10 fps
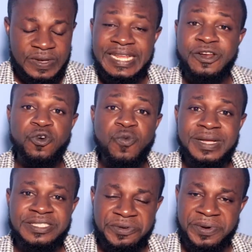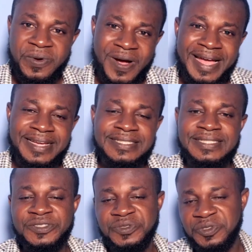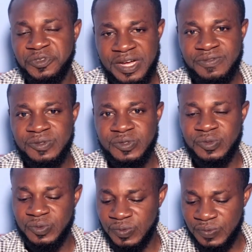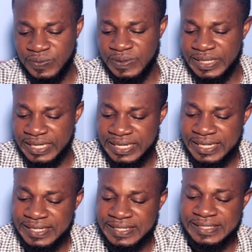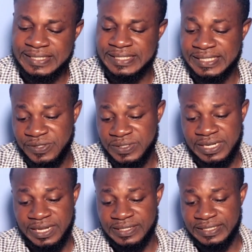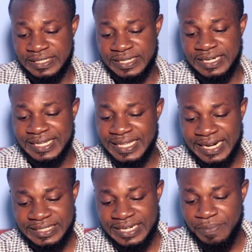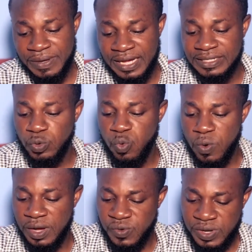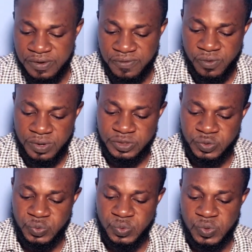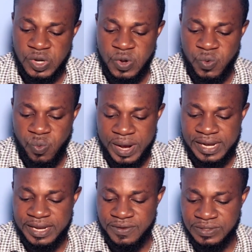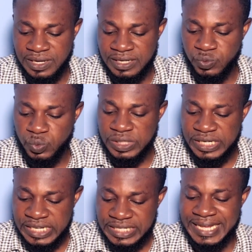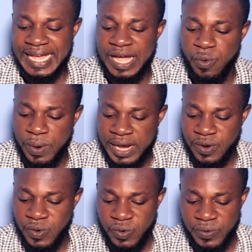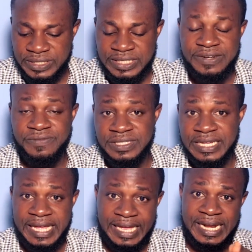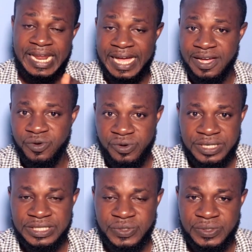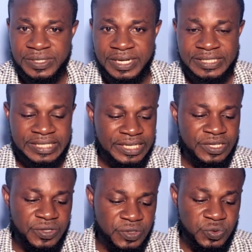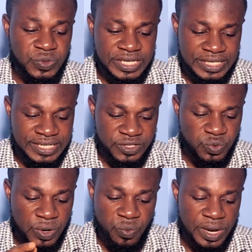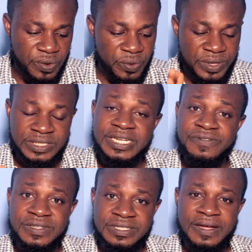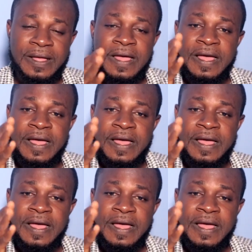the document required to travel to New Zealand is that international applicants who are looking forward to working in New Zealand will need a work or resident visa. And I had already told you that you need this one, work or resident visa.